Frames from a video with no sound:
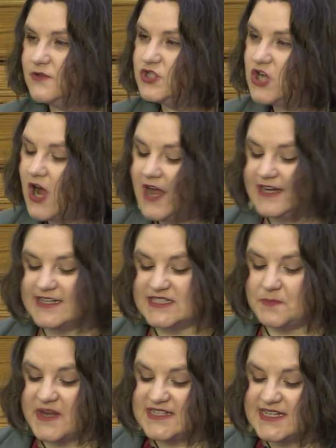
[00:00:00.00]
John
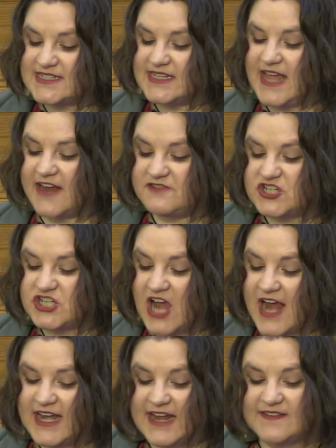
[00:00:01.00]
spent his life
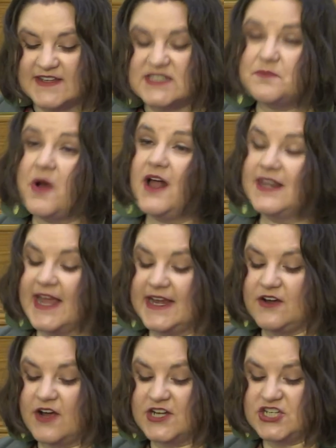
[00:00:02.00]
shining the
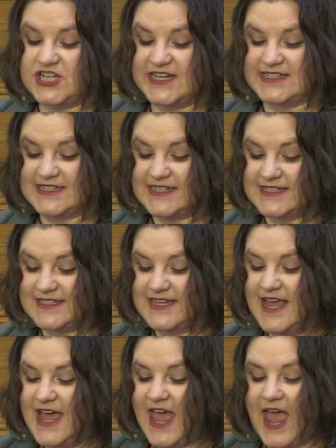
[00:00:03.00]
spotlight on Jesus,
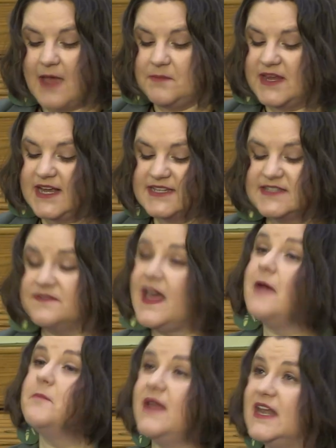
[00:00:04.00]
and because of
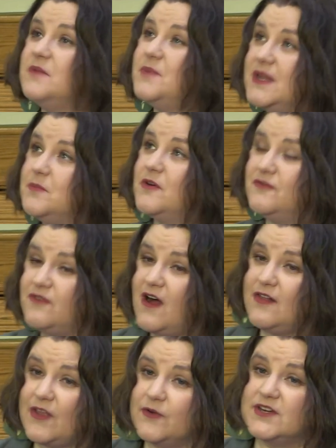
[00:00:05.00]
that, many people
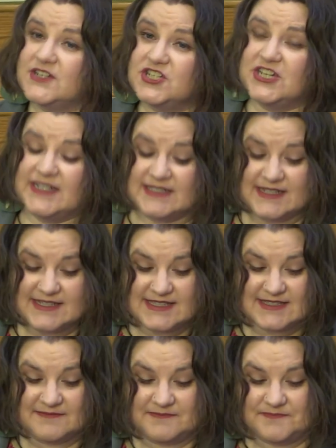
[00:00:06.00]
followed
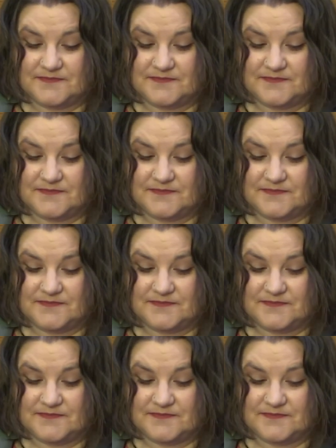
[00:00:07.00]
Jesus.